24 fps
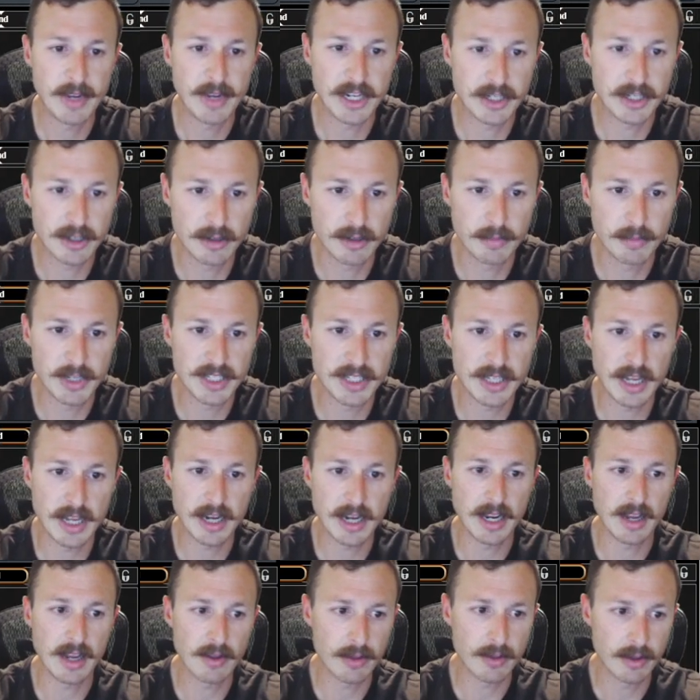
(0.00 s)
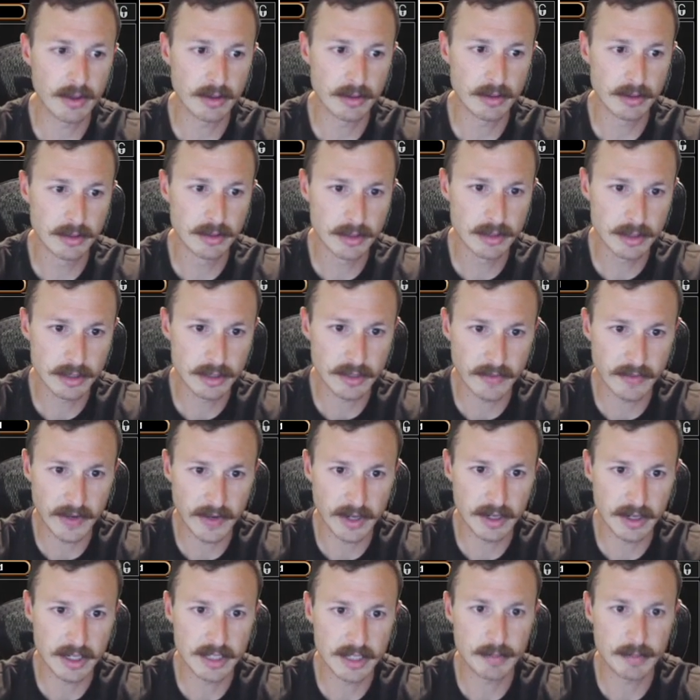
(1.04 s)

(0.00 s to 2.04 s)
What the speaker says: shouldn't be siding out those Teferis,